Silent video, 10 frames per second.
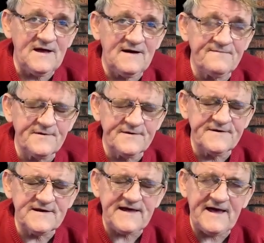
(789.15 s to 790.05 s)
I've
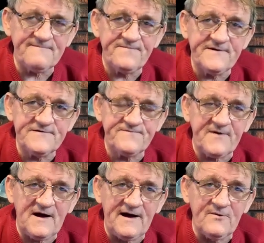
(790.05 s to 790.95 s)
heard that catfish
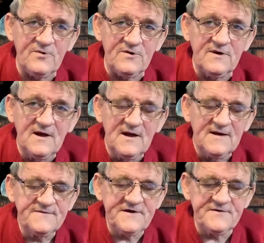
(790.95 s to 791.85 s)
fry will
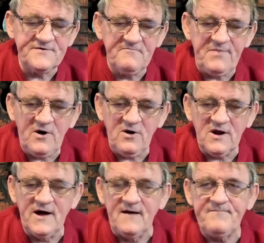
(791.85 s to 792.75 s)
tend to
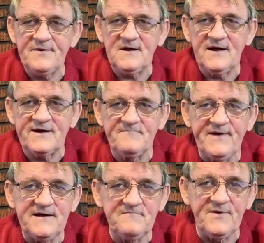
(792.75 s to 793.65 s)
ball up like a
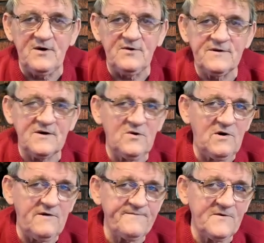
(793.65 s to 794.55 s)
bait ball and go
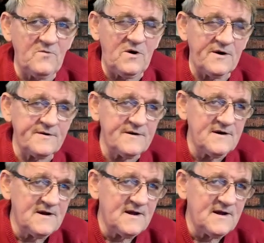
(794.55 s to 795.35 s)
off in the water,